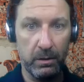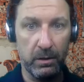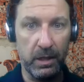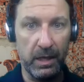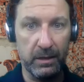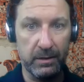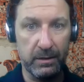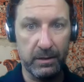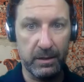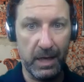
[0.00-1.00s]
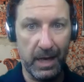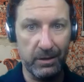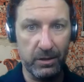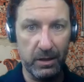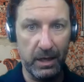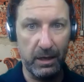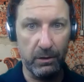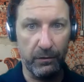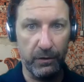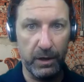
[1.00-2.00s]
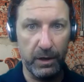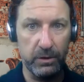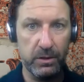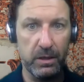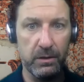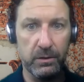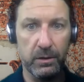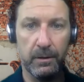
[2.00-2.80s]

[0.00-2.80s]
the intensity or the frequencies?